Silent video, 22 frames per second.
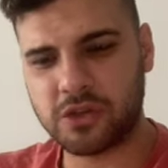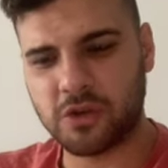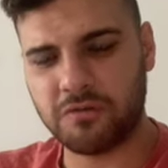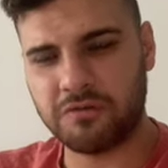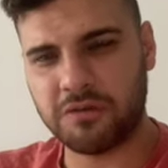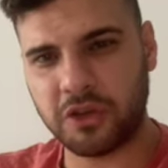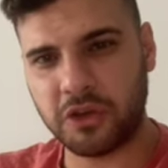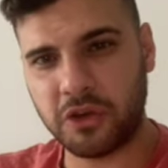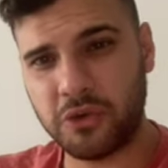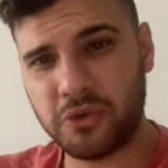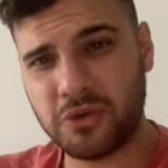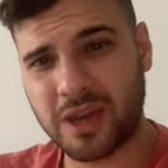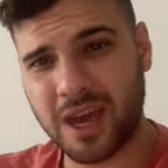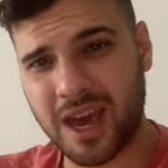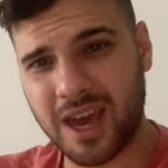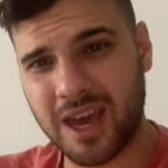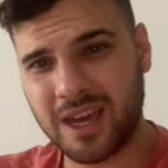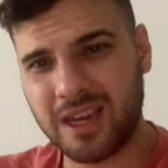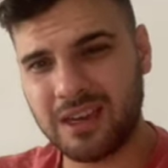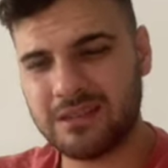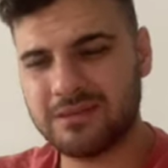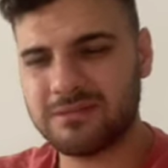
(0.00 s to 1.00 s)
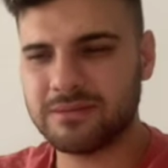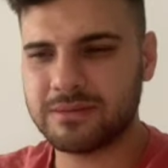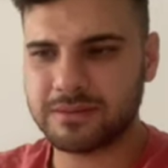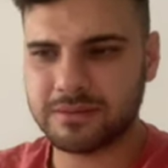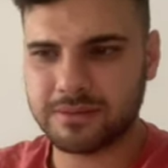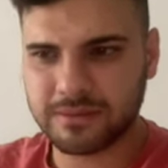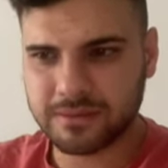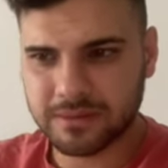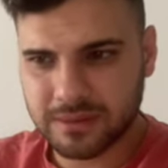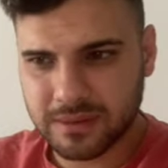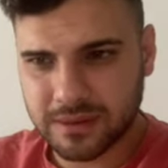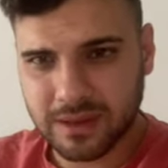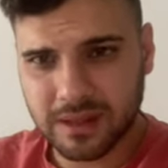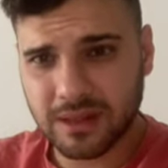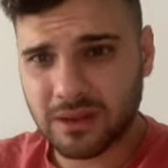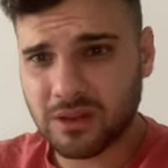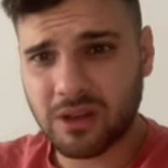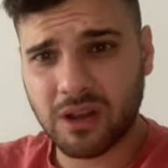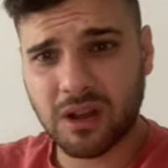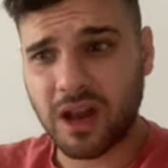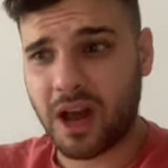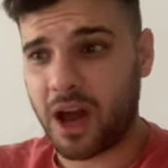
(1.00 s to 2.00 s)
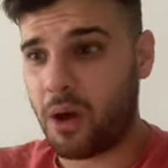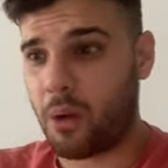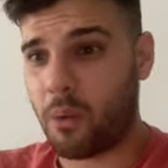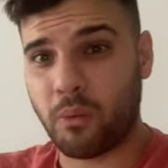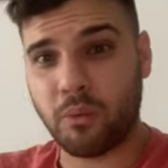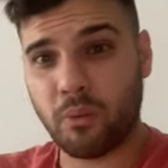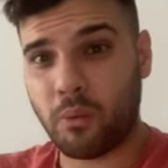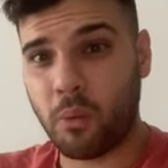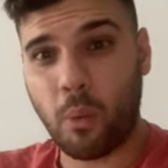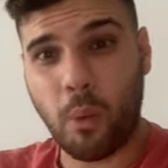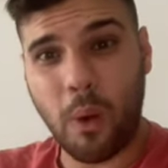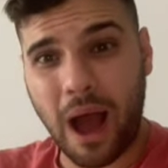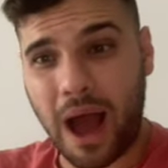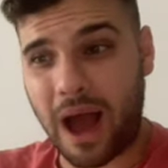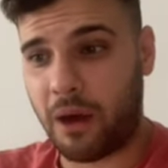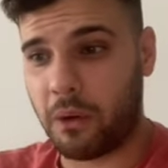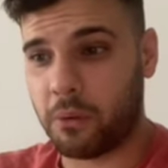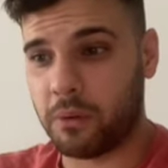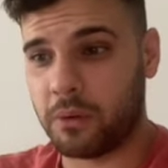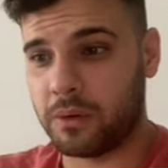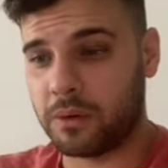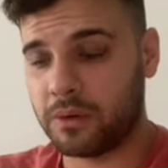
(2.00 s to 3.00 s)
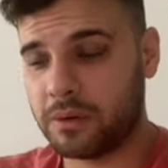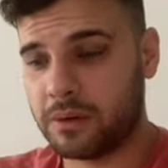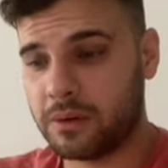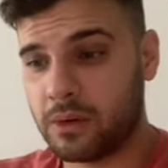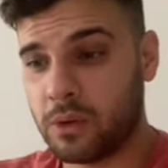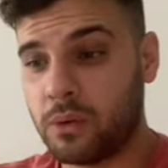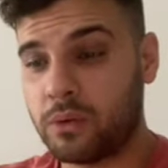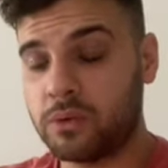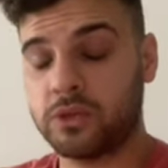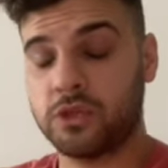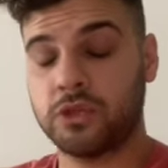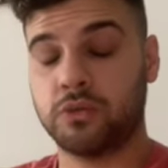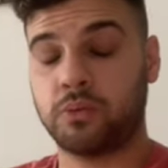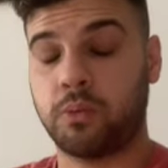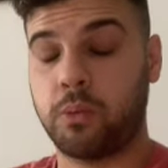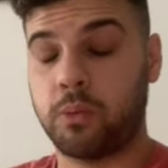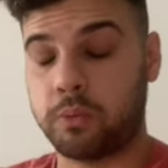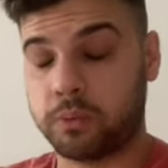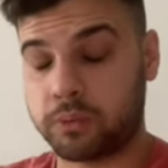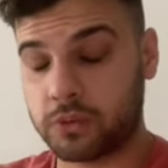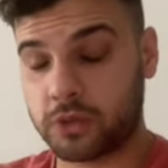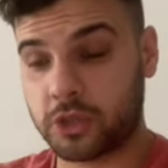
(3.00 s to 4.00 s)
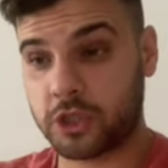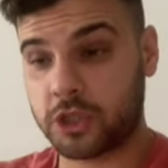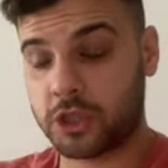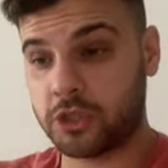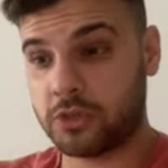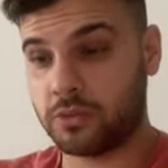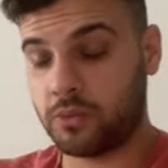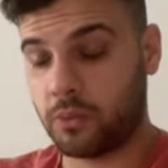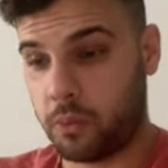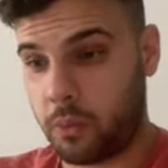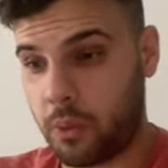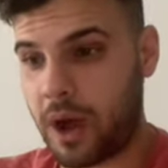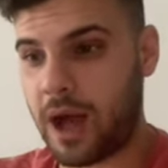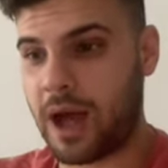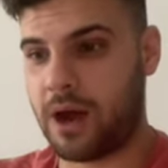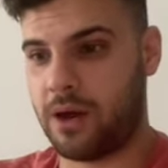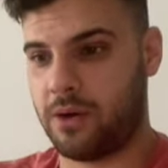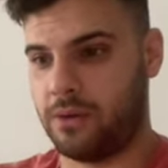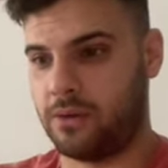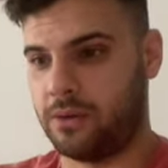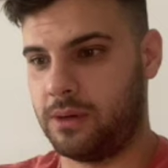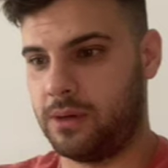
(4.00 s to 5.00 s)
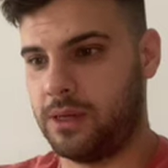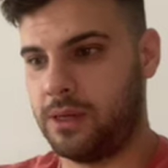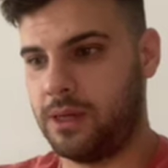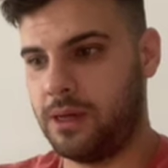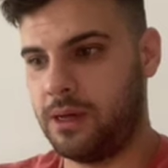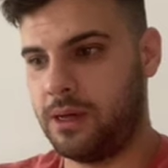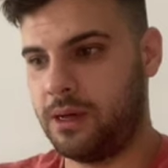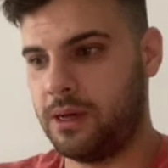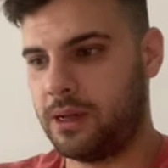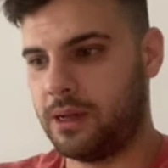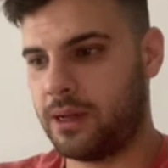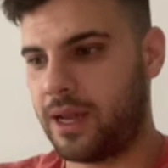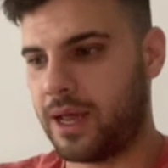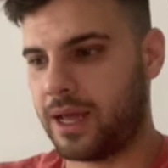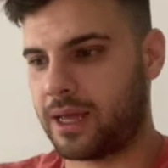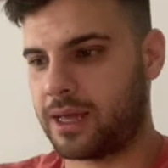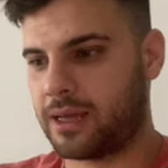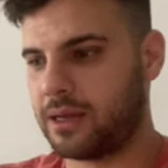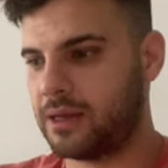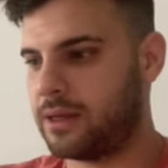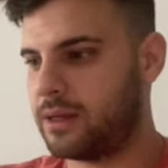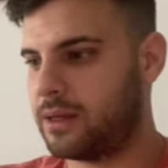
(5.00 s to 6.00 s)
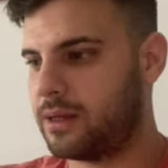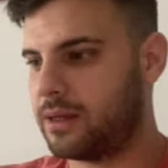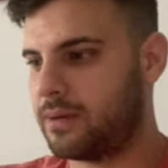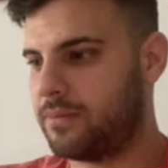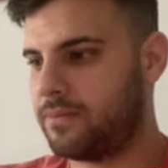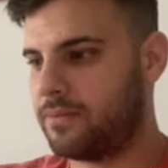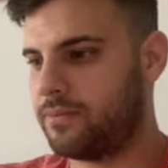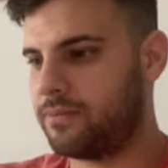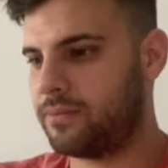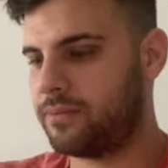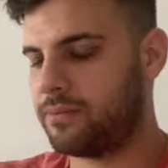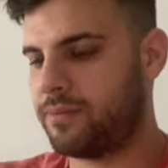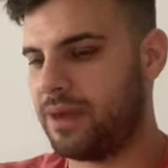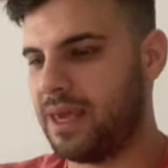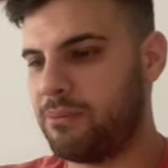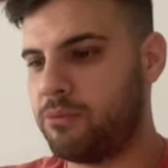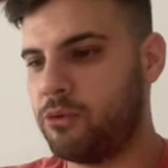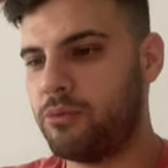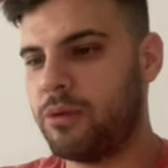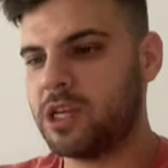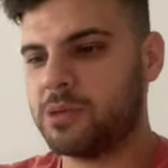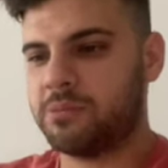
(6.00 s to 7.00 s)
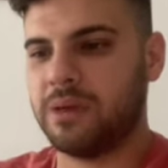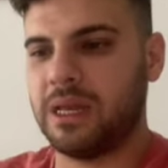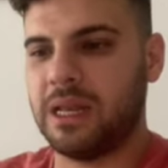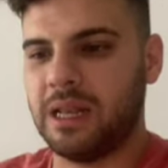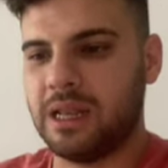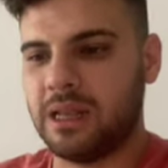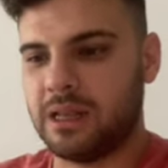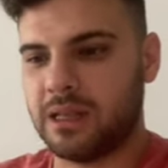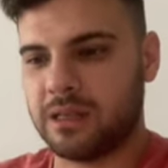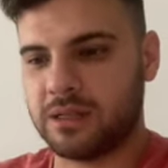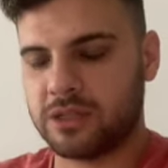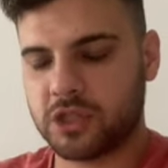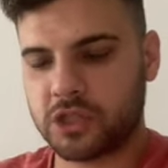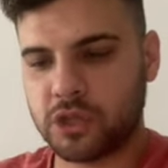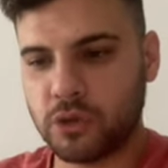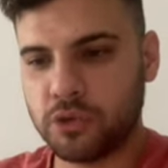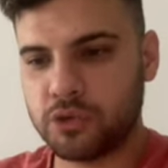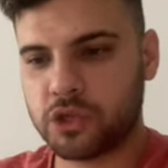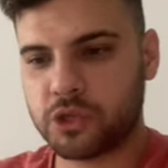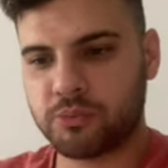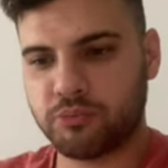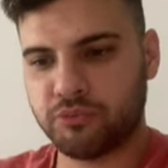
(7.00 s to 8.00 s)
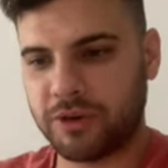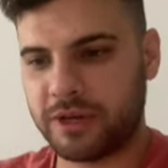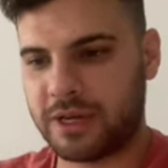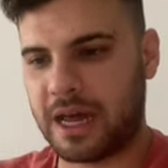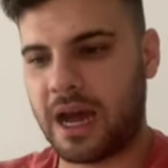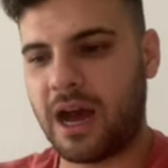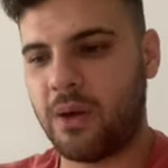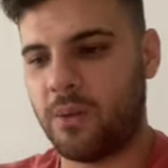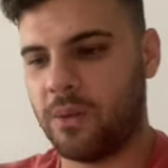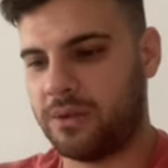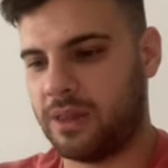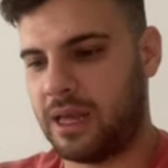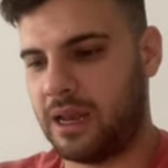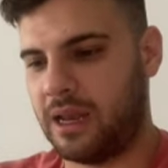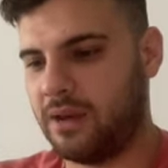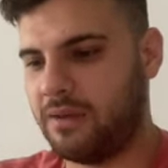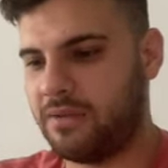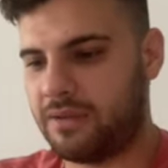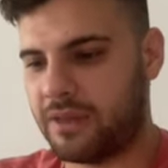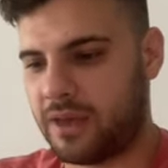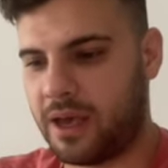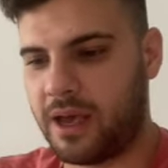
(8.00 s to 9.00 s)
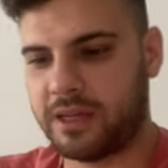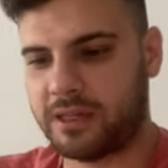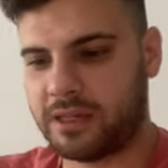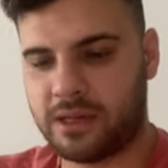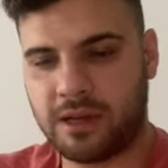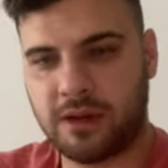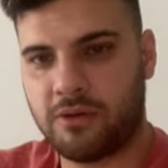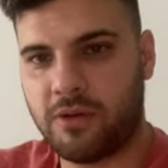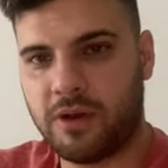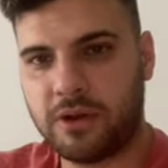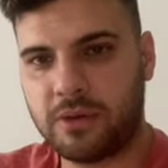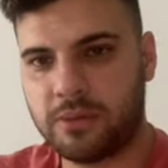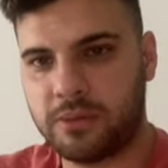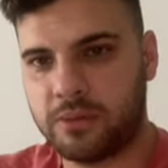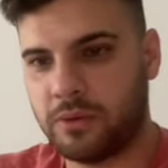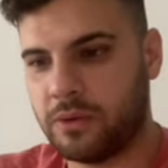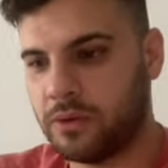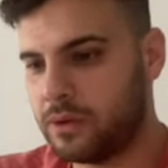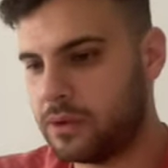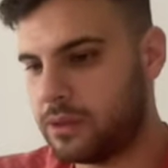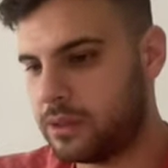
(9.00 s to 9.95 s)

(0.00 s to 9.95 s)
of the UK? Wow. Just wow. Like, people must be so spread out when they live there. It's incredible.